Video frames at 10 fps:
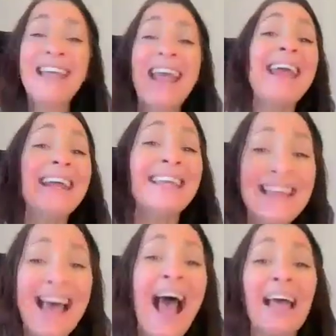take
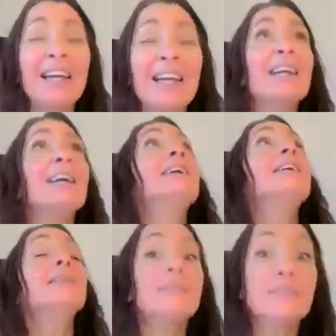that,
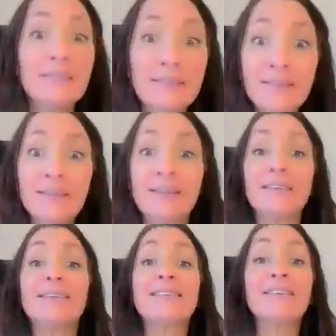
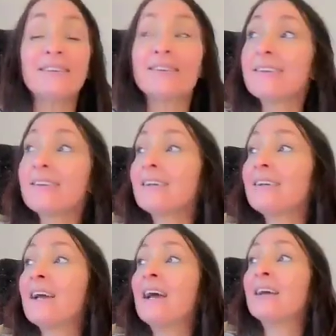uh, to, uh,
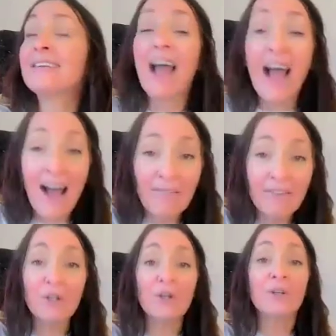to have
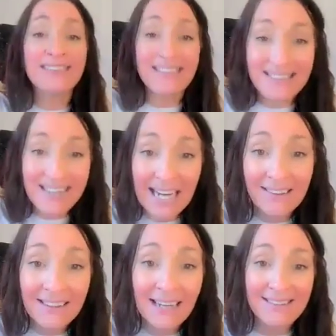the courage to
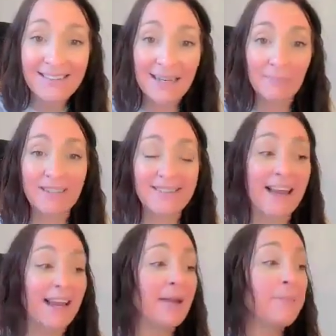take the next step to
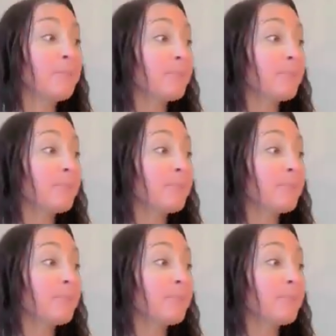say,